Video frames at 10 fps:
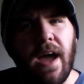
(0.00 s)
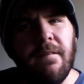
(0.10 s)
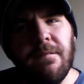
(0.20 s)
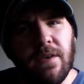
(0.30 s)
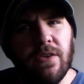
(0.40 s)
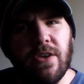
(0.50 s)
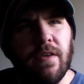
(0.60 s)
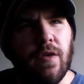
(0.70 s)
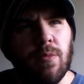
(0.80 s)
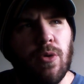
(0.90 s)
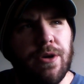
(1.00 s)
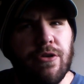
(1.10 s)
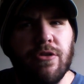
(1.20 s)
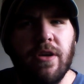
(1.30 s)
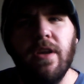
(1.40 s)
The Enfield stuff was
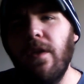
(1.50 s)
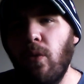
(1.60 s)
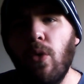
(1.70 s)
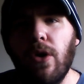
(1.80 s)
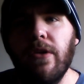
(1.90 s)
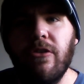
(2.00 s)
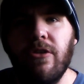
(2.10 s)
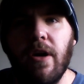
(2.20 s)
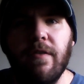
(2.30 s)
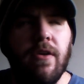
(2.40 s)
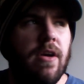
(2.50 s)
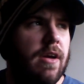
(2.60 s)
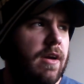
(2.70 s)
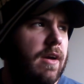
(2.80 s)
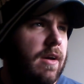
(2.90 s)
more interesting than the Warren stuff,
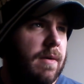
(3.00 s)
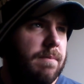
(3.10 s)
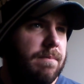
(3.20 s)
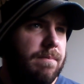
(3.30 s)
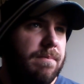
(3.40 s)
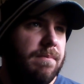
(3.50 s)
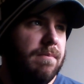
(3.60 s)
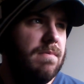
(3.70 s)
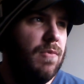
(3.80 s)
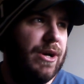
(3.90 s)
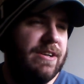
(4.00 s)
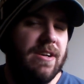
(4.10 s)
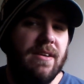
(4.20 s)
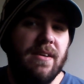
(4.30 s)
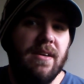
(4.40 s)

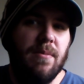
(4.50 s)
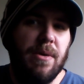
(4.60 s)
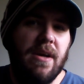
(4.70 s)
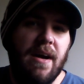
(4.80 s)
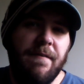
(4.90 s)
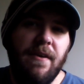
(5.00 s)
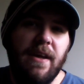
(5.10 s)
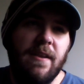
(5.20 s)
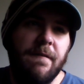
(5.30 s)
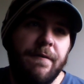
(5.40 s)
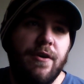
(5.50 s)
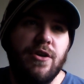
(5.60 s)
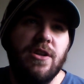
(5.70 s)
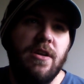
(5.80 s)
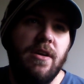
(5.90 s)
which I feel like in the
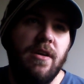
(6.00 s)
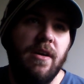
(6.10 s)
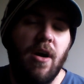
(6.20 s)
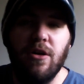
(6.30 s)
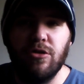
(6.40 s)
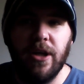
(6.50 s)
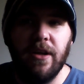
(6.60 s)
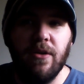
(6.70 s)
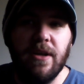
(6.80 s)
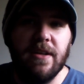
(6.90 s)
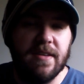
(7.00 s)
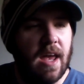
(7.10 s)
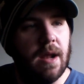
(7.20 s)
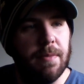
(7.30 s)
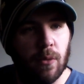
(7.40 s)
first Conjuring, you need to
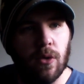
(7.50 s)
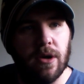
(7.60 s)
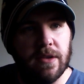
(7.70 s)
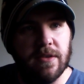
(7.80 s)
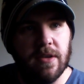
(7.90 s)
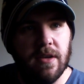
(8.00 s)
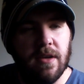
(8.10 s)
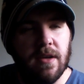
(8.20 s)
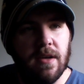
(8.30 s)
set up the Warrens